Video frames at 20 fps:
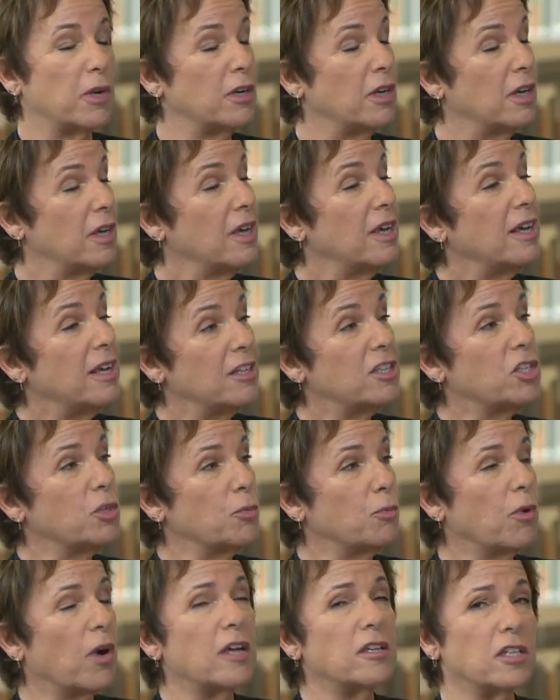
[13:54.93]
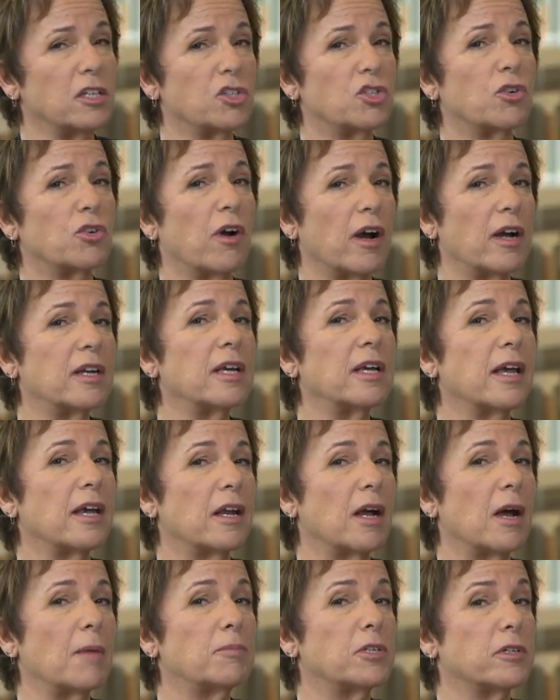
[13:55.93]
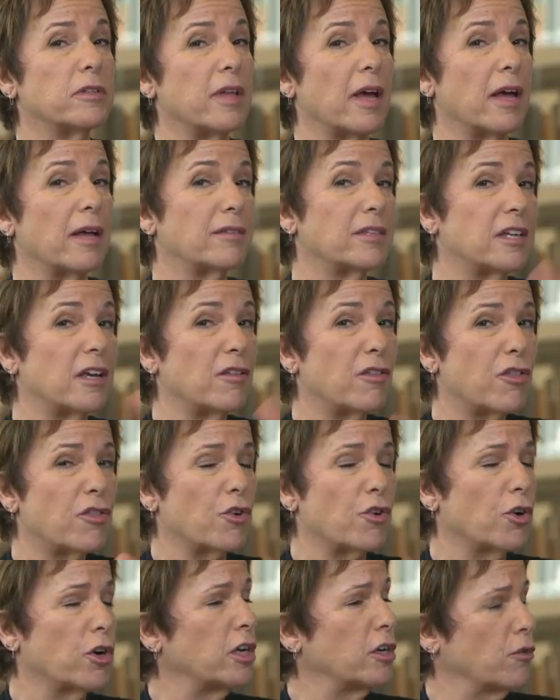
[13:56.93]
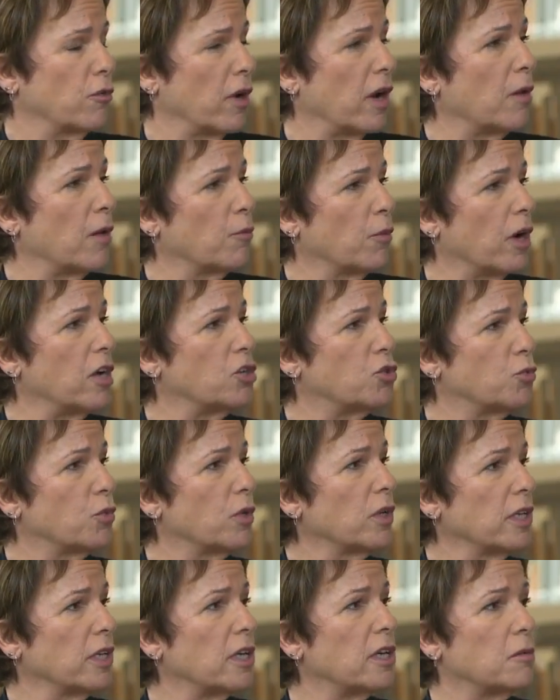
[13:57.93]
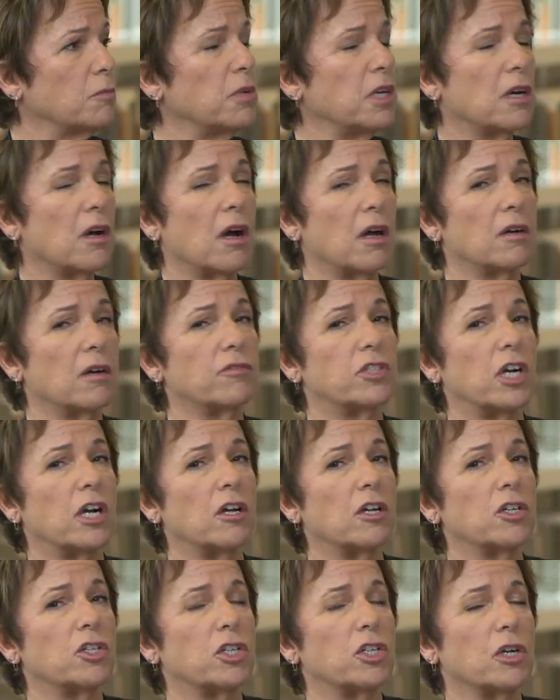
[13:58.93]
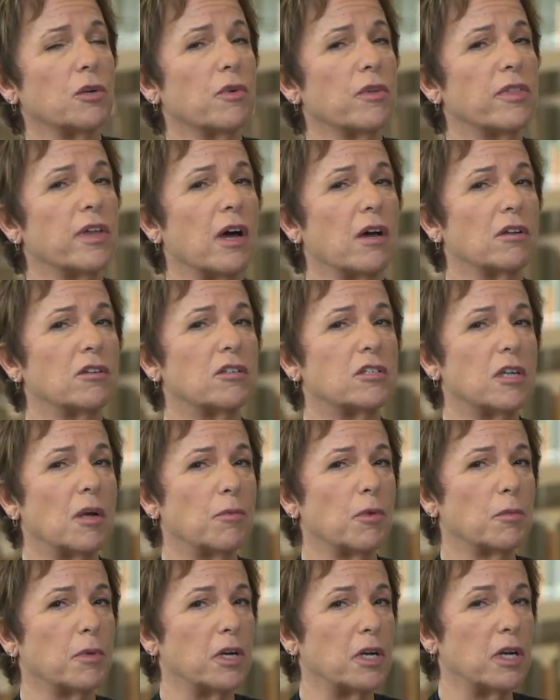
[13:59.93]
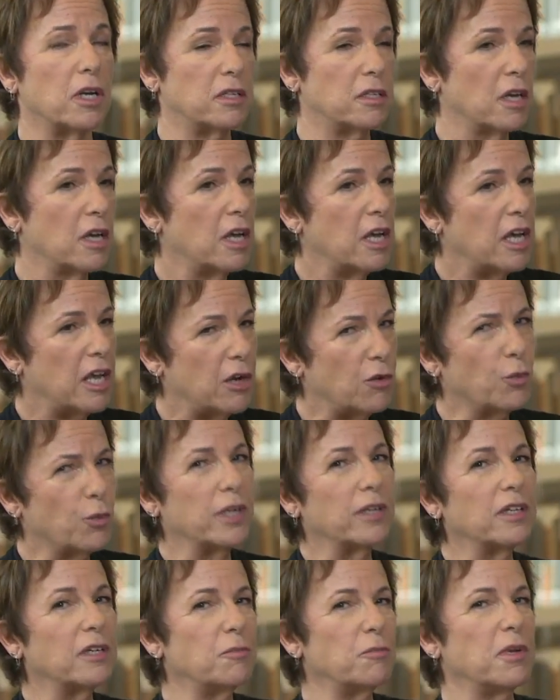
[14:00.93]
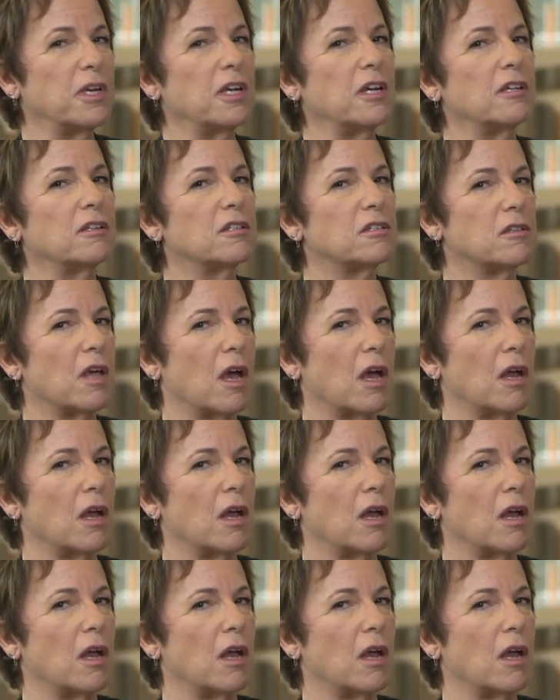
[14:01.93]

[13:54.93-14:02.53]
But it's surprising, trying to get up to that, say, 30-gram range really can be kind of challenging without a supplement. It really means